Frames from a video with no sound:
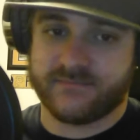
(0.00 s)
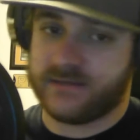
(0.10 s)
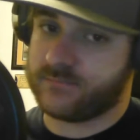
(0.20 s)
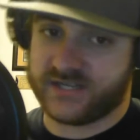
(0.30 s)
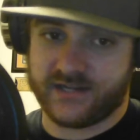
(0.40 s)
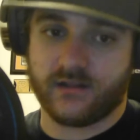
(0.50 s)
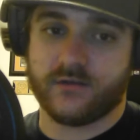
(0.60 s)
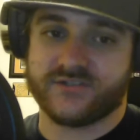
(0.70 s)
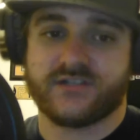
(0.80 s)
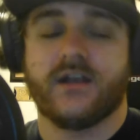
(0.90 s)
have been pretty
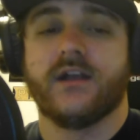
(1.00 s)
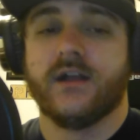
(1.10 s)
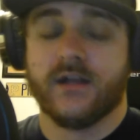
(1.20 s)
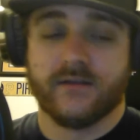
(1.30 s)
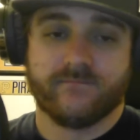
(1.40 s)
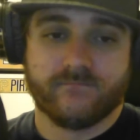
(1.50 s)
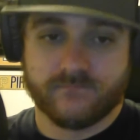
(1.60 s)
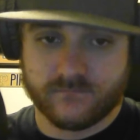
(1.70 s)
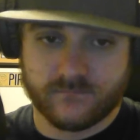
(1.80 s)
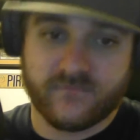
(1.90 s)
close
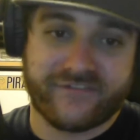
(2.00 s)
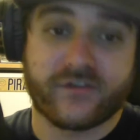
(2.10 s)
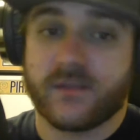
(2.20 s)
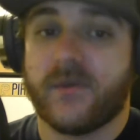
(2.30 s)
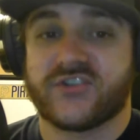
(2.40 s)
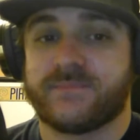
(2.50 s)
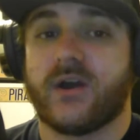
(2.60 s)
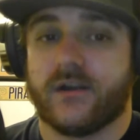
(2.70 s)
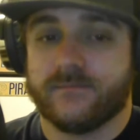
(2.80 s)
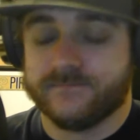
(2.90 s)
for the most part.